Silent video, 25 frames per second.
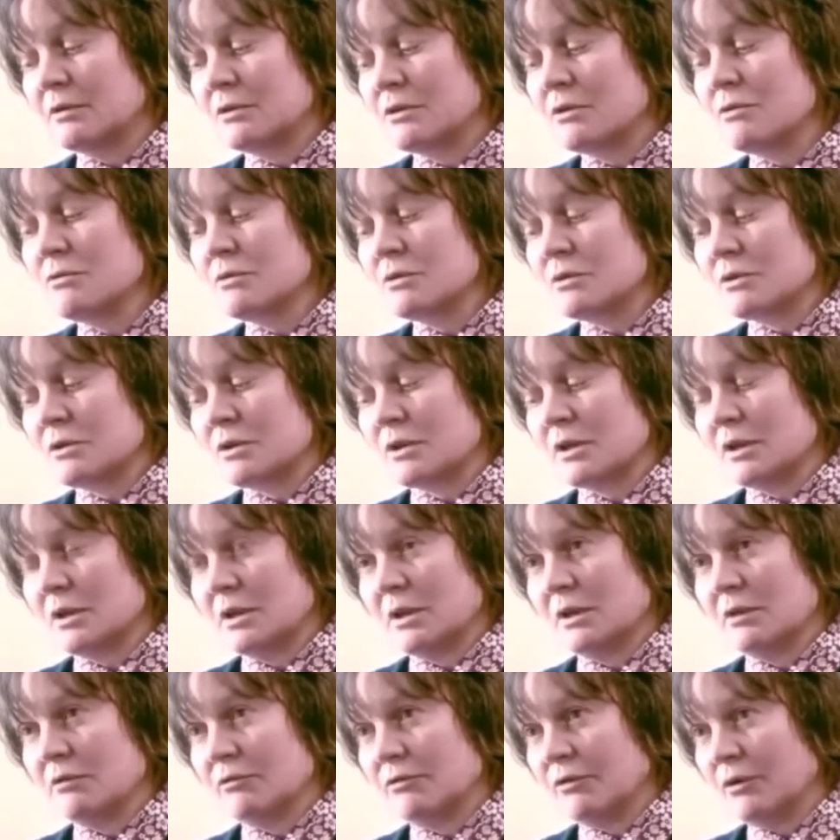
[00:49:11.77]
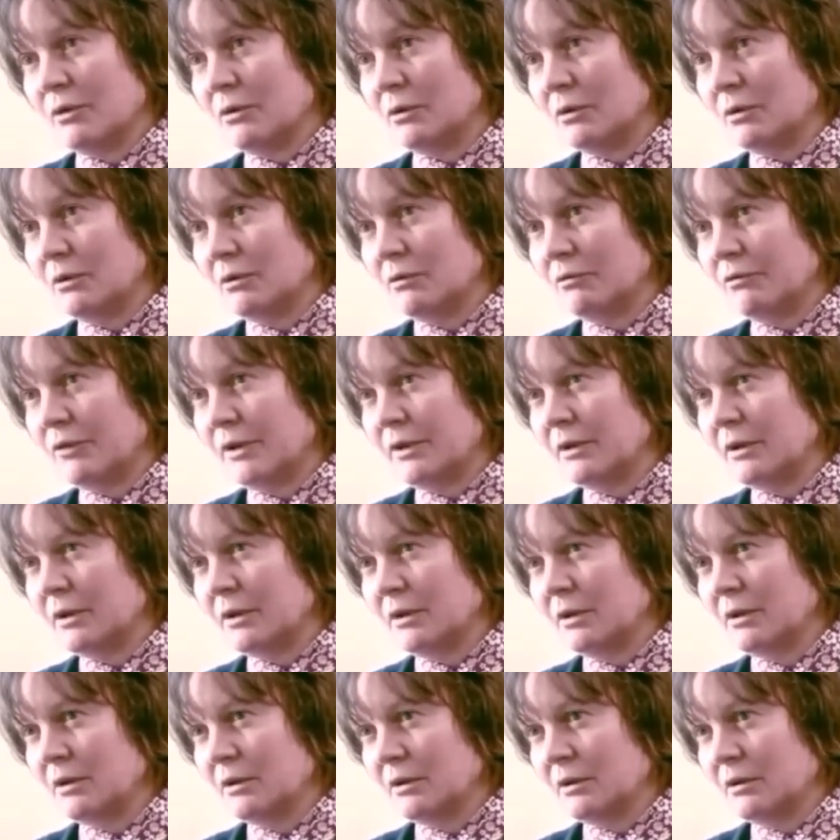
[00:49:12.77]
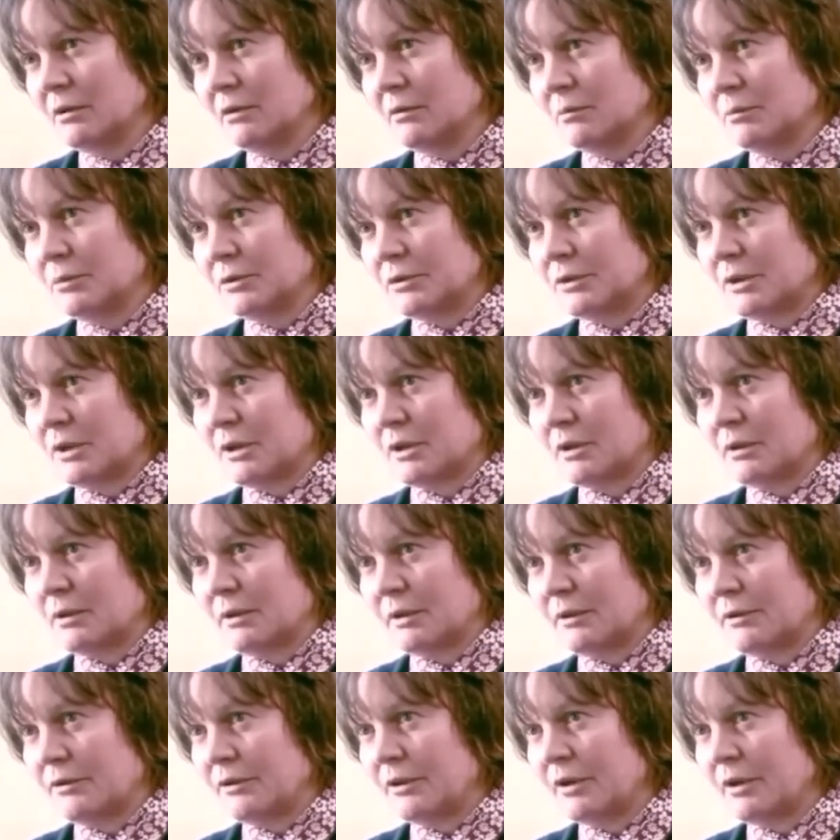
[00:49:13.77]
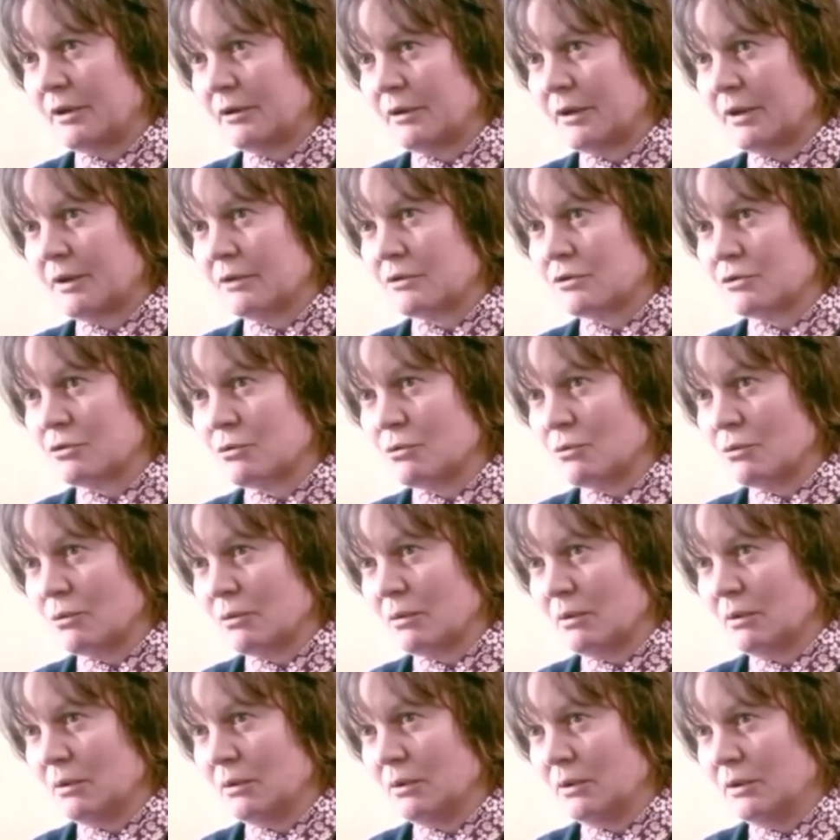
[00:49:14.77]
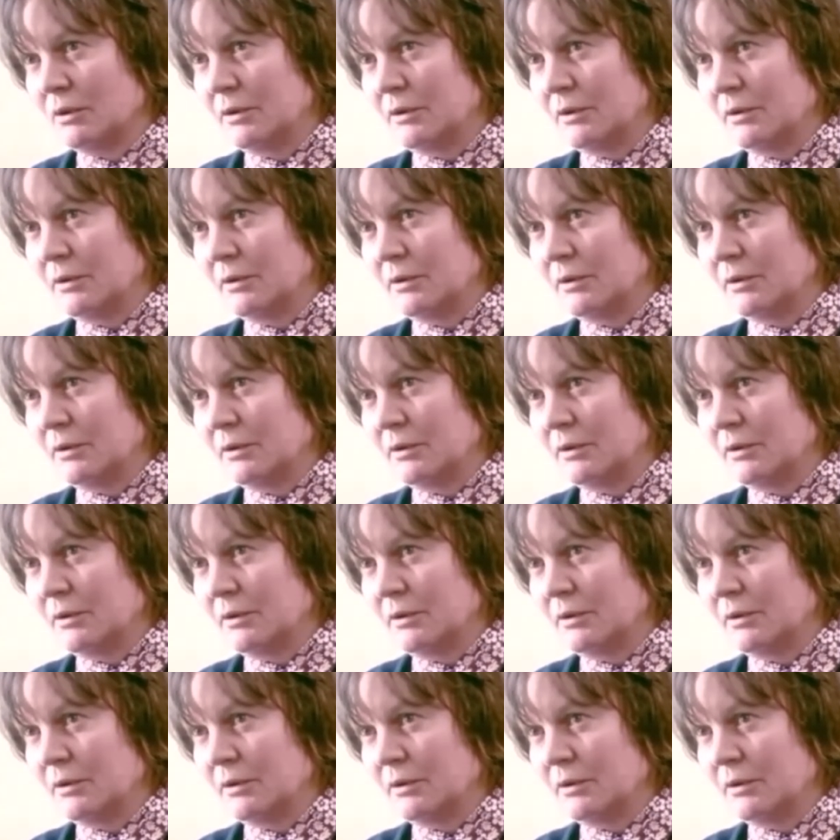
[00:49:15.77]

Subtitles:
don't involve any particular theory at all,